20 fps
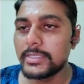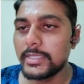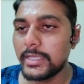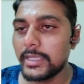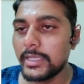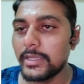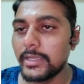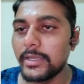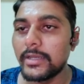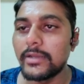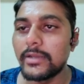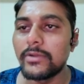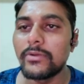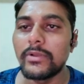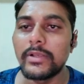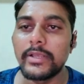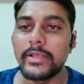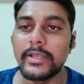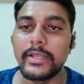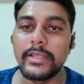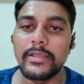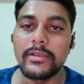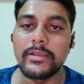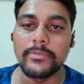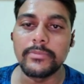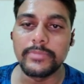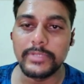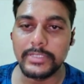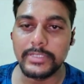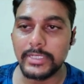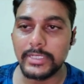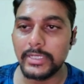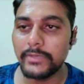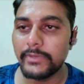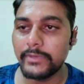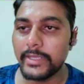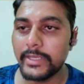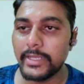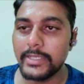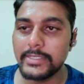3 are already completed,
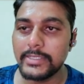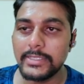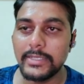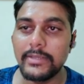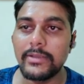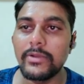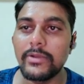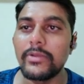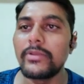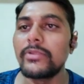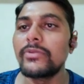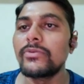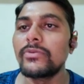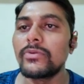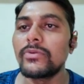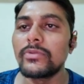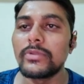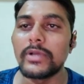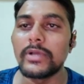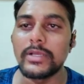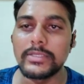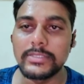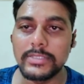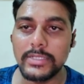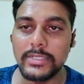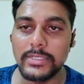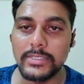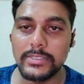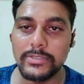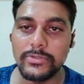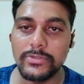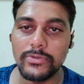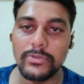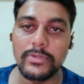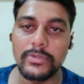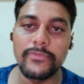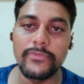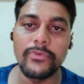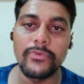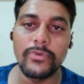we can say, and you know the answers. So
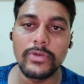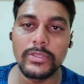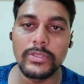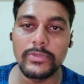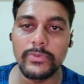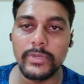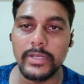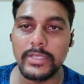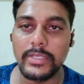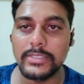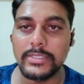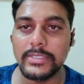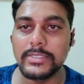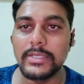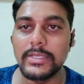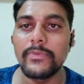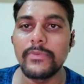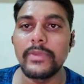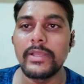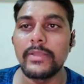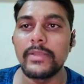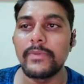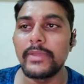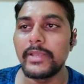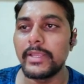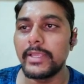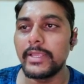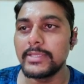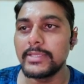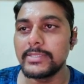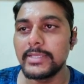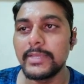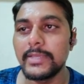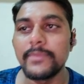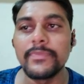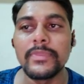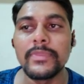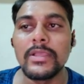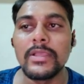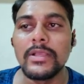the 4th one answers are very easy.
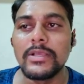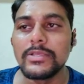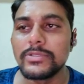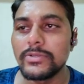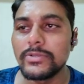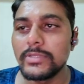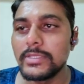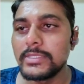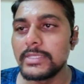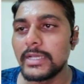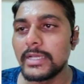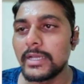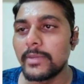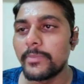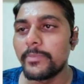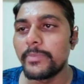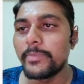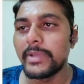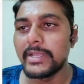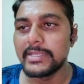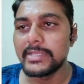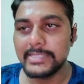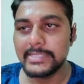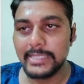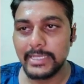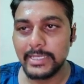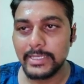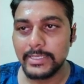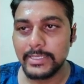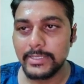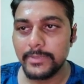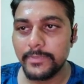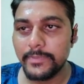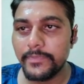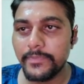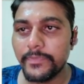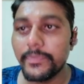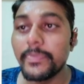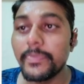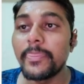So these are pencil.
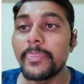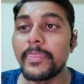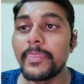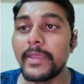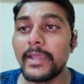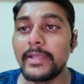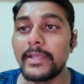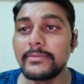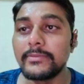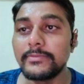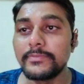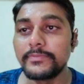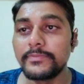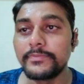Then